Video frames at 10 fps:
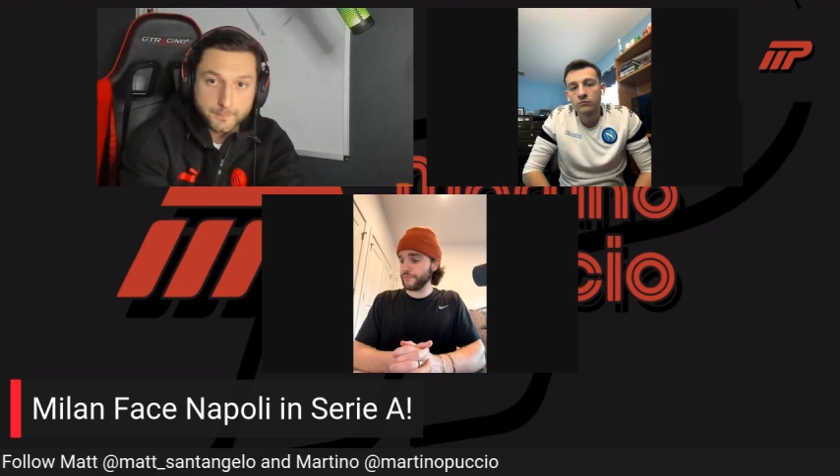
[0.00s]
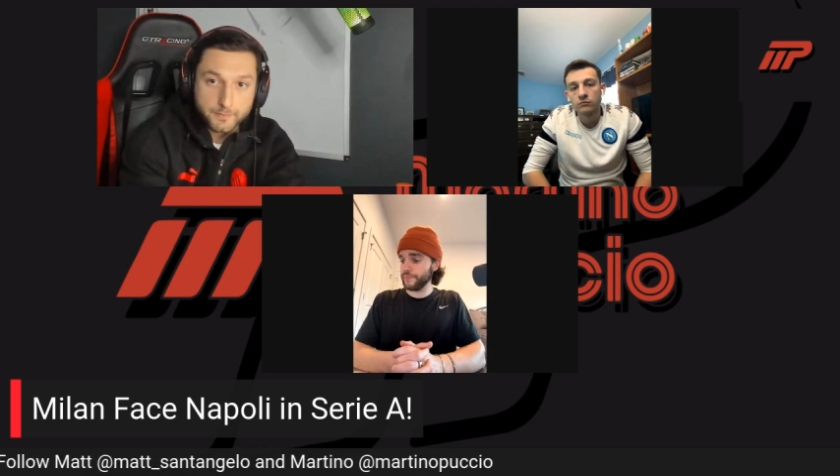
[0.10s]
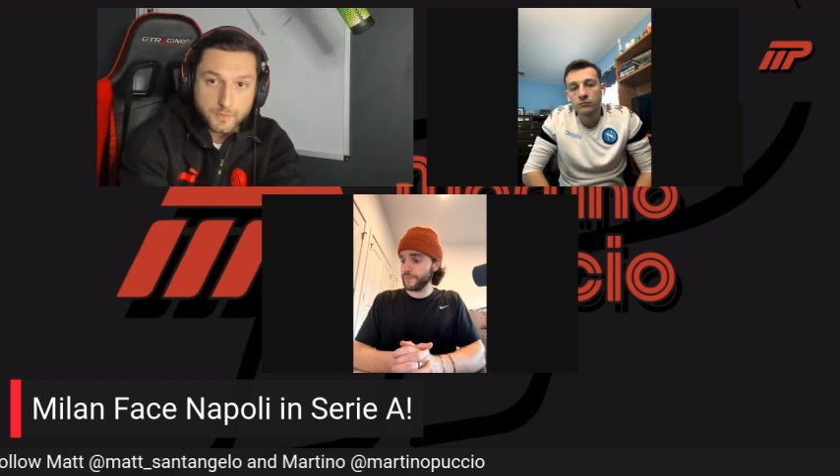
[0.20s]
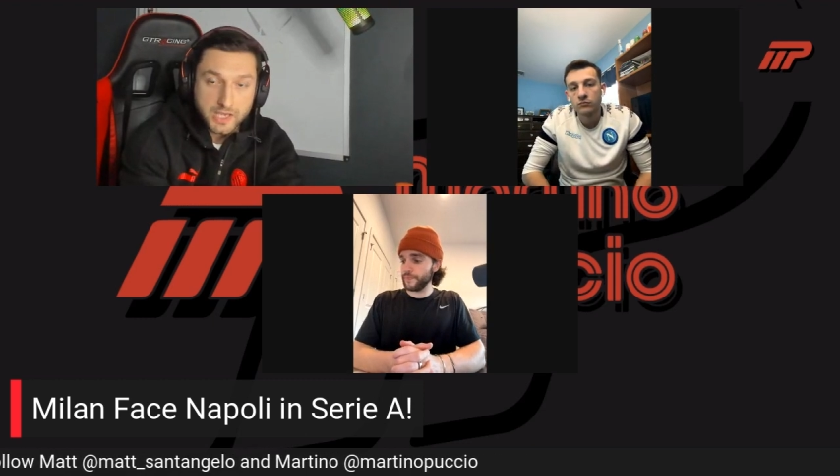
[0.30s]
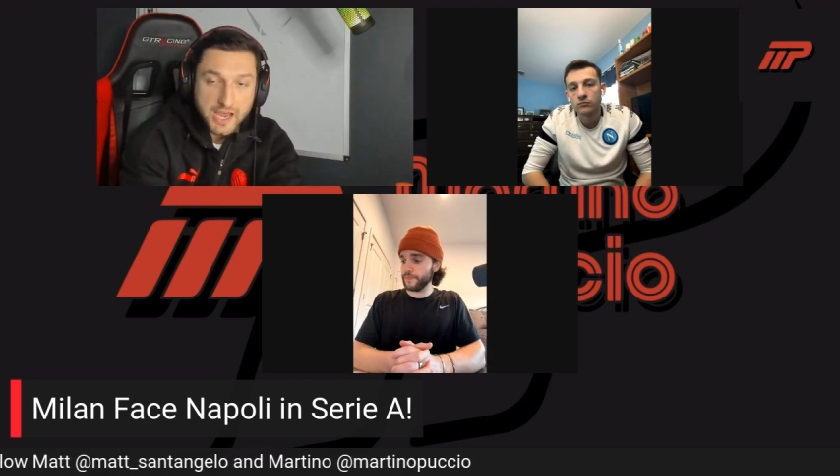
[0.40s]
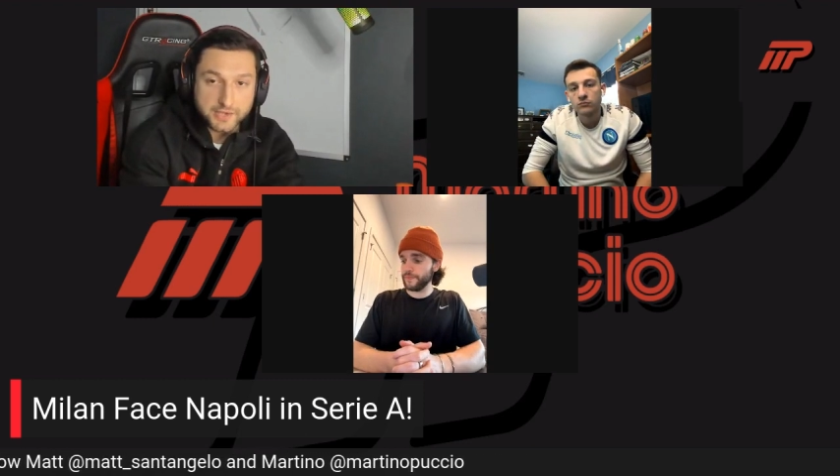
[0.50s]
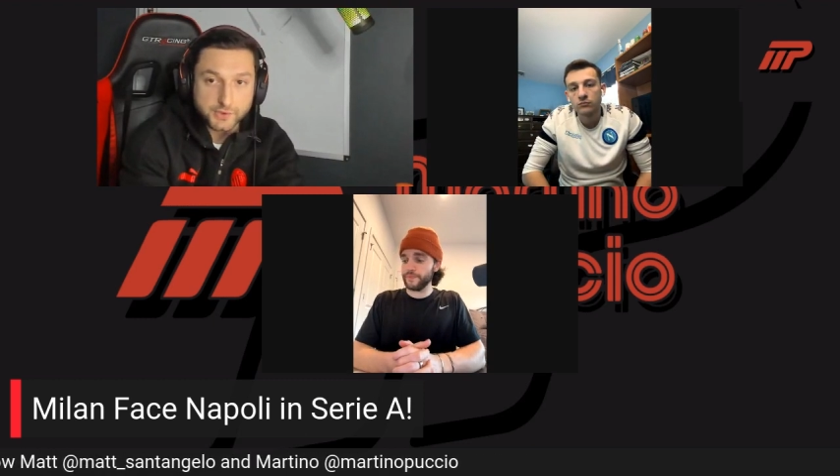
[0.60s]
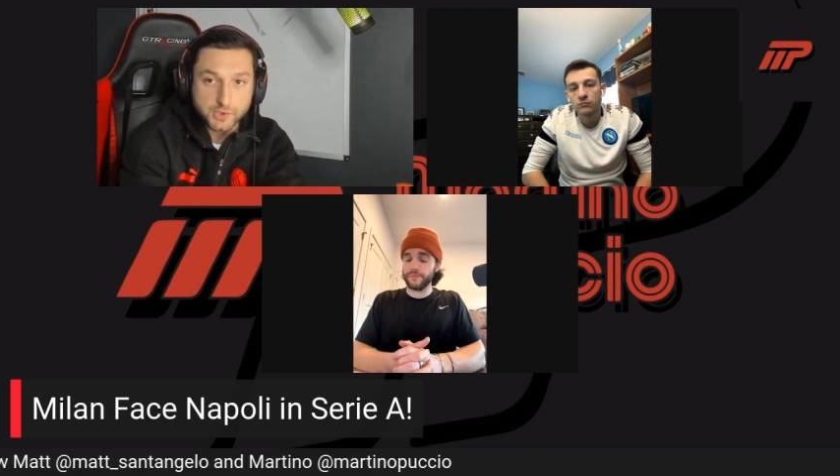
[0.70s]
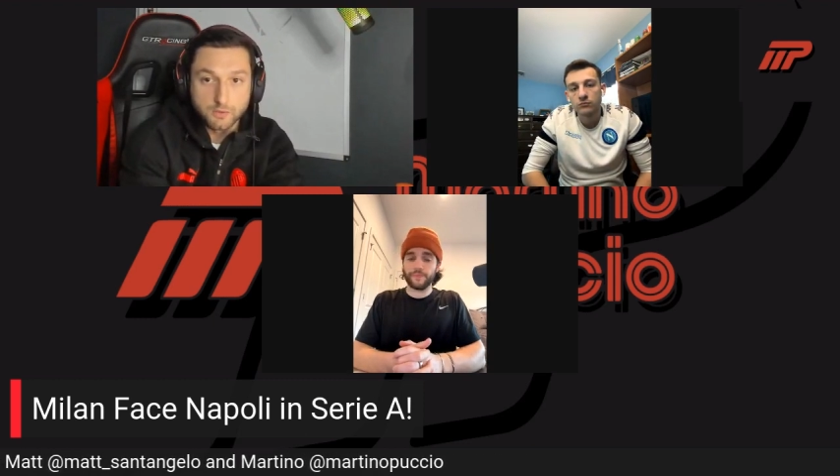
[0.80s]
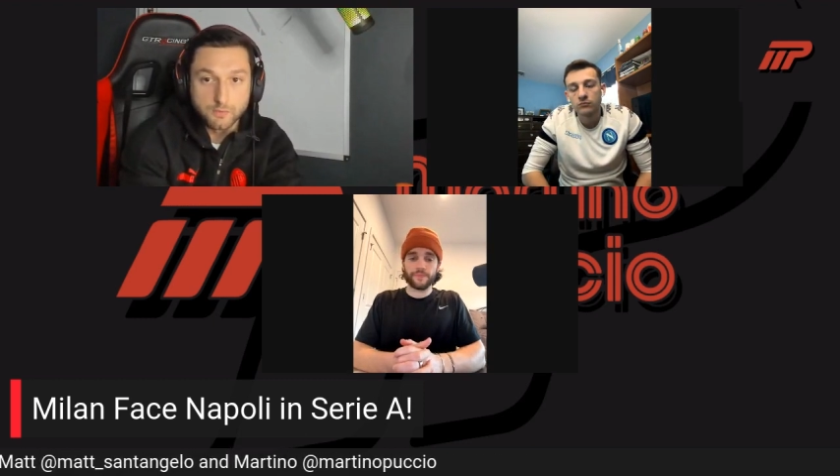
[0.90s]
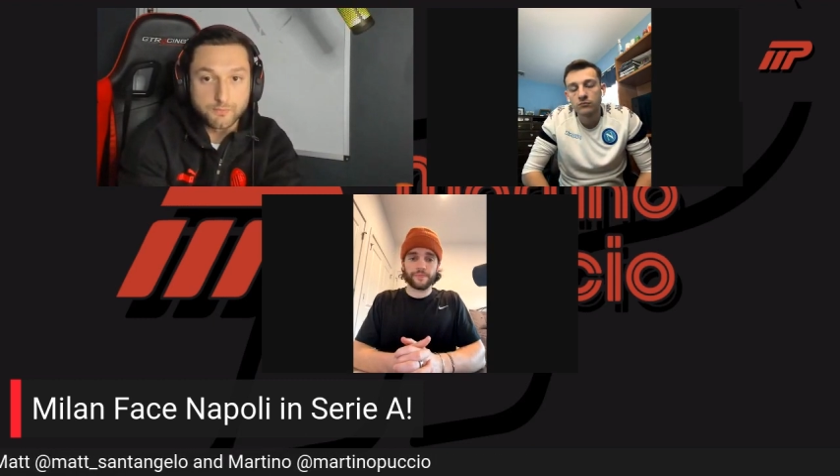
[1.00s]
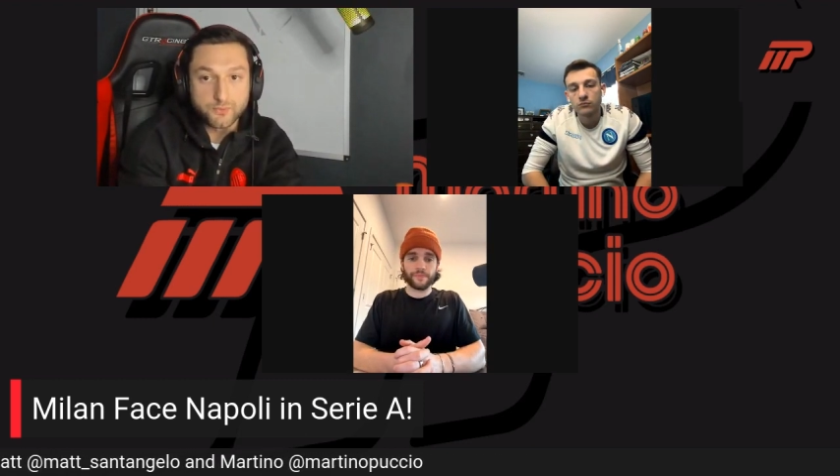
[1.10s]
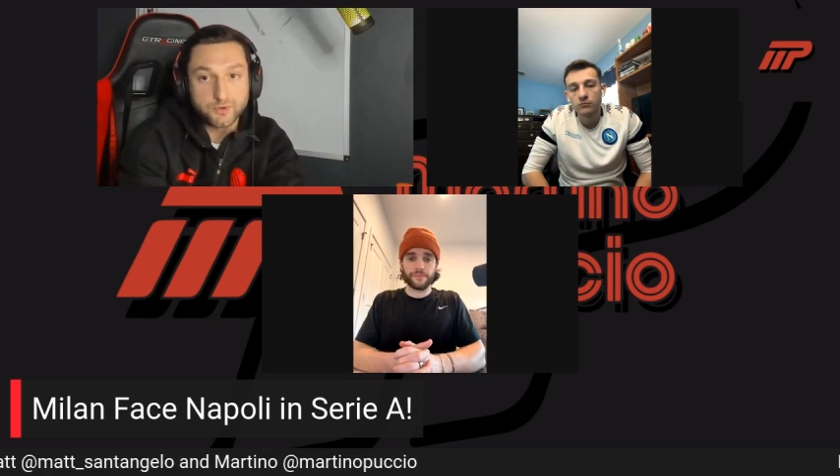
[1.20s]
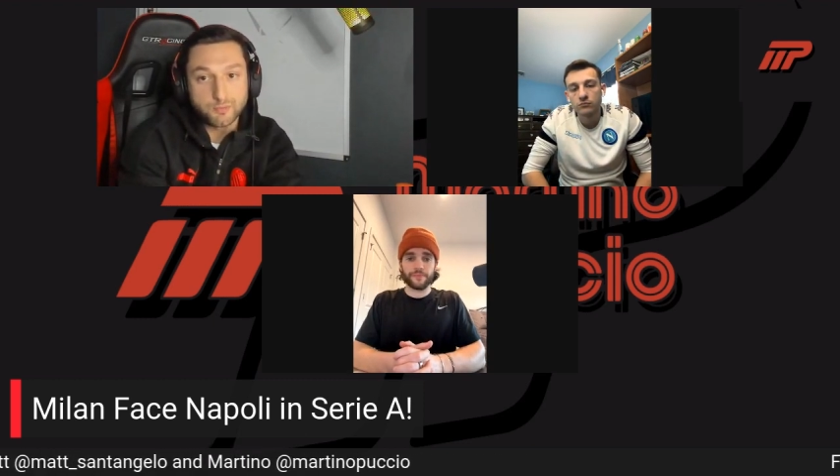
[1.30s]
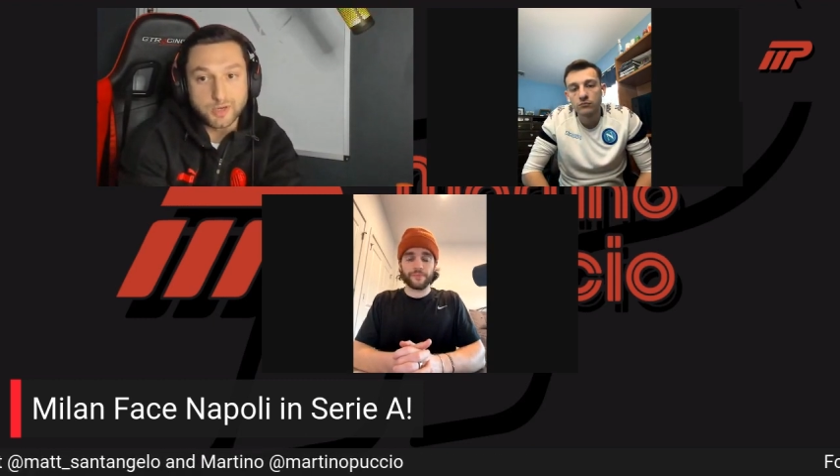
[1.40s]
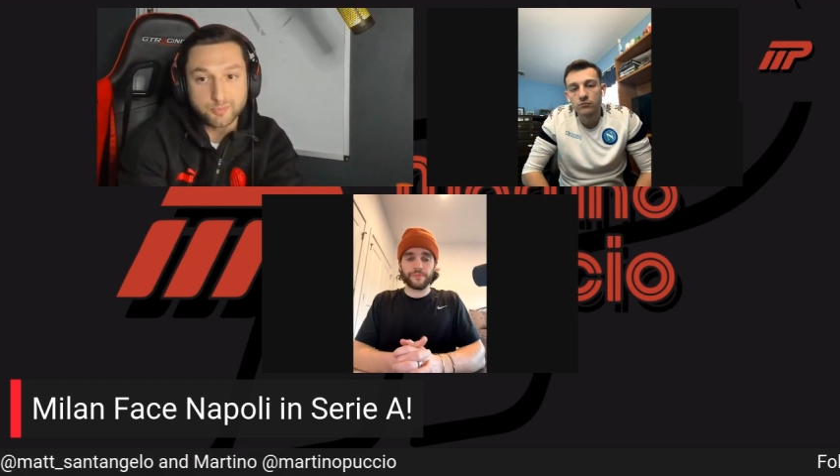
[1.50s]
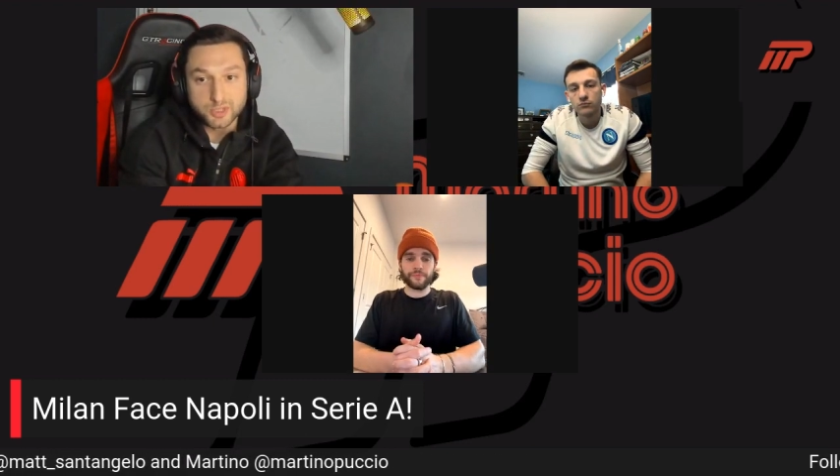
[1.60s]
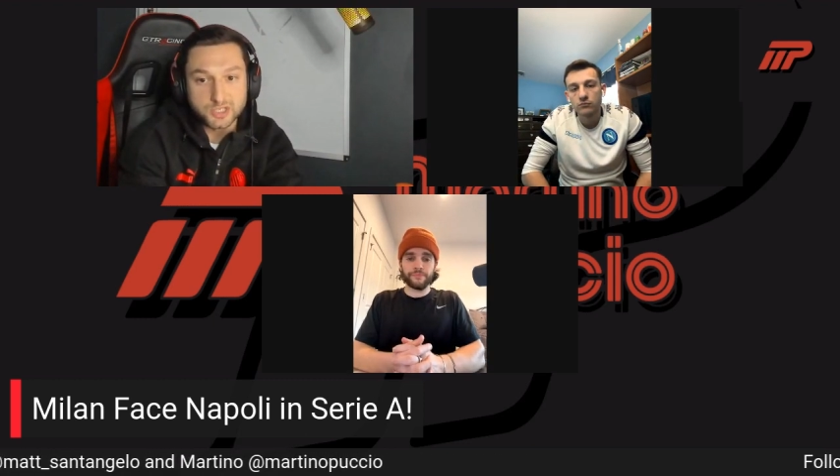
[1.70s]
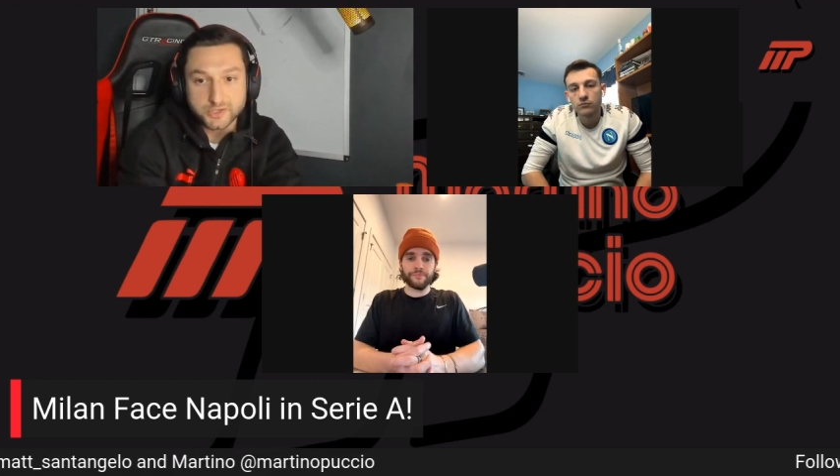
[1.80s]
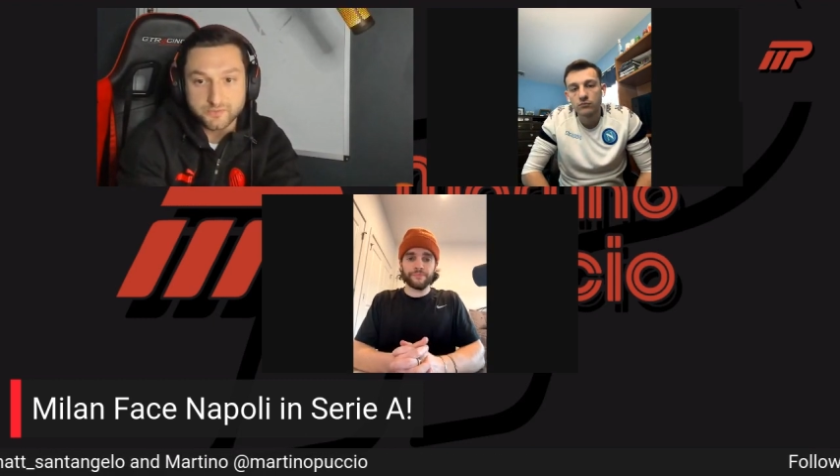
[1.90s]
Yeah, so for my
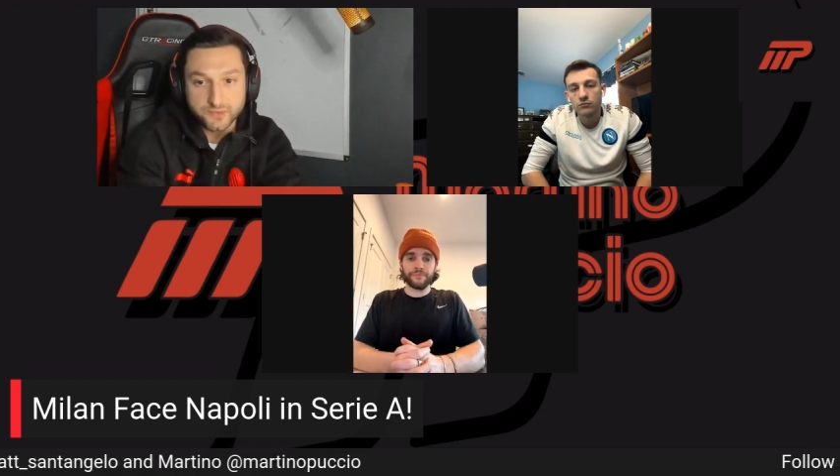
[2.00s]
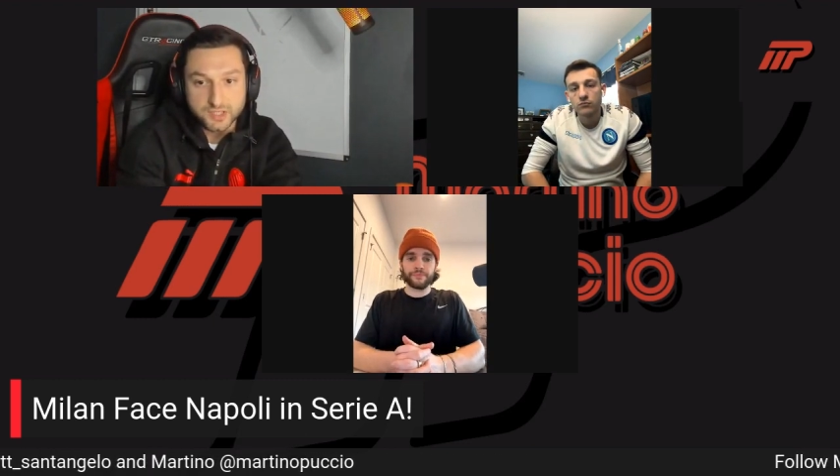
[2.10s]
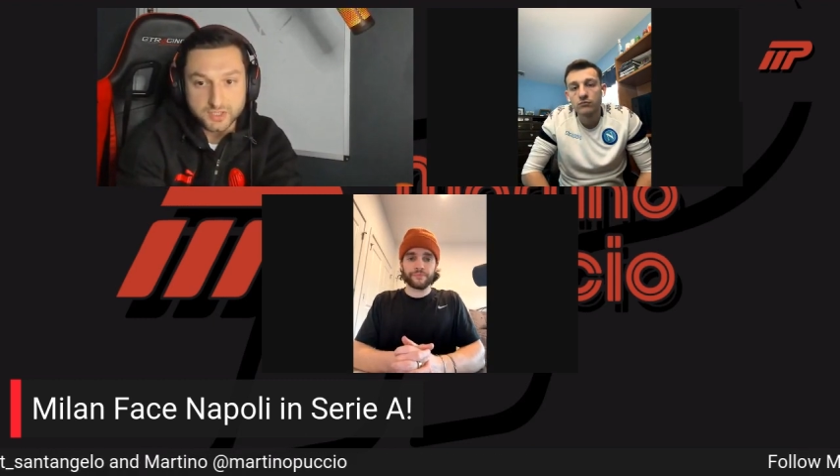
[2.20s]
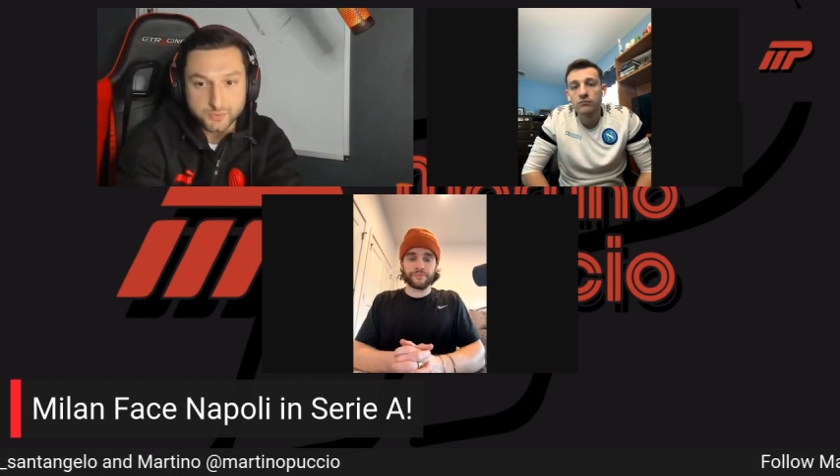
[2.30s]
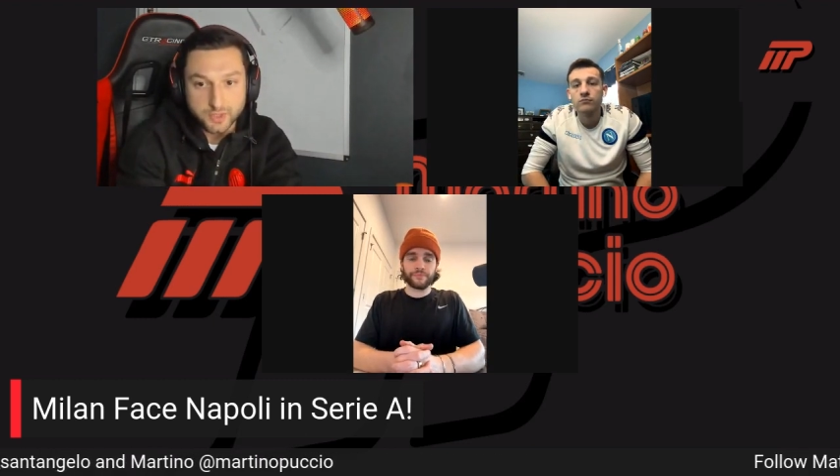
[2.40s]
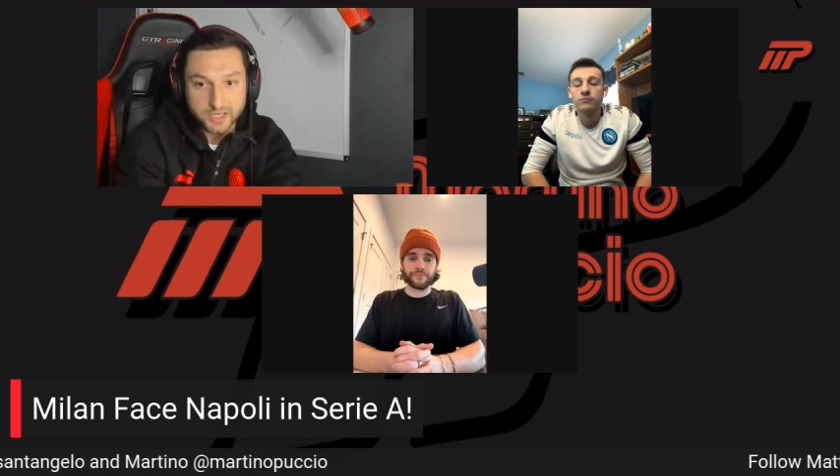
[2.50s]
prediction for this one,